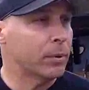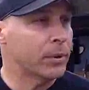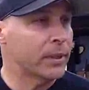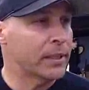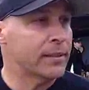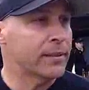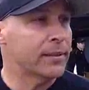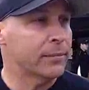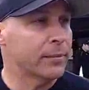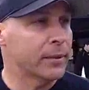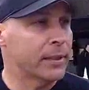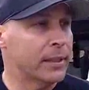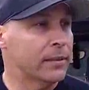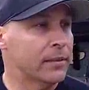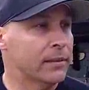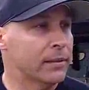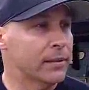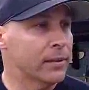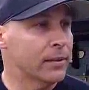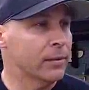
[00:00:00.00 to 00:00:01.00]
plays that we
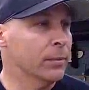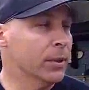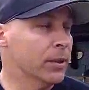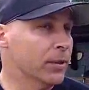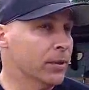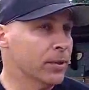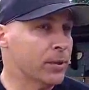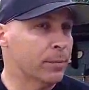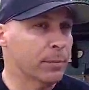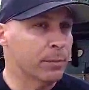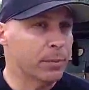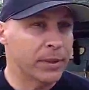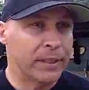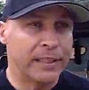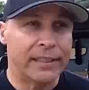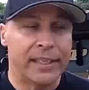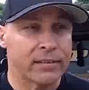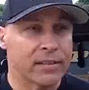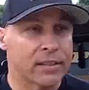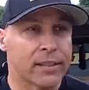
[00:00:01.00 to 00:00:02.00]
needed to do. Miller's been
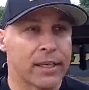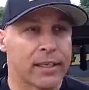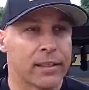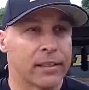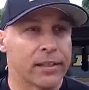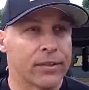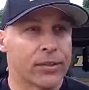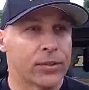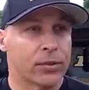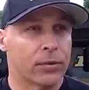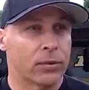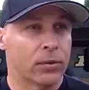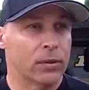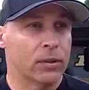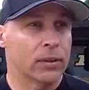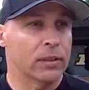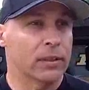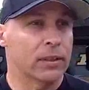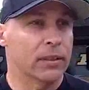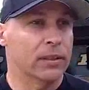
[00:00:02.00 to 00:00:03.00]
playing outstanding at
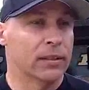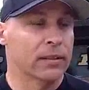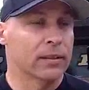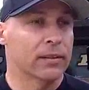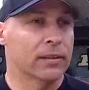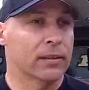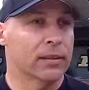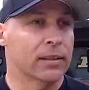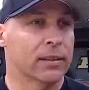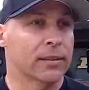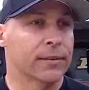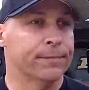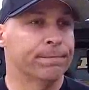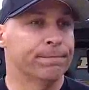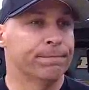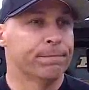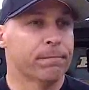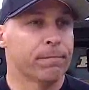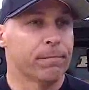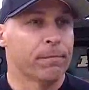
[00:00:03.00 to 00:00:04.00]
short,
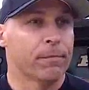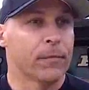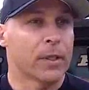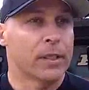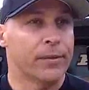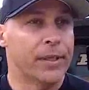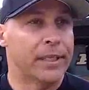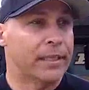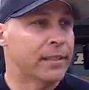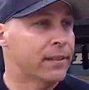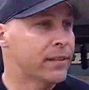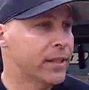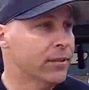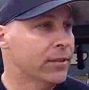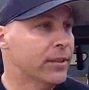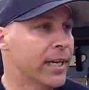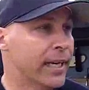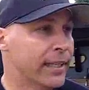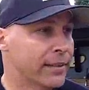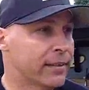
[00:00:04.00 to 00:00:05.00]
and he
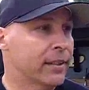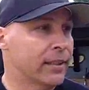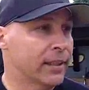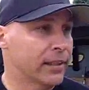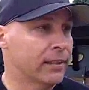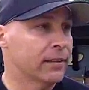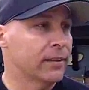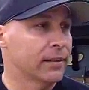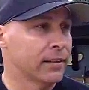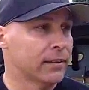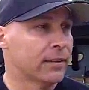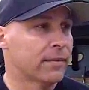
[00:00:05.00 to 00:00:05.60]
continued that today.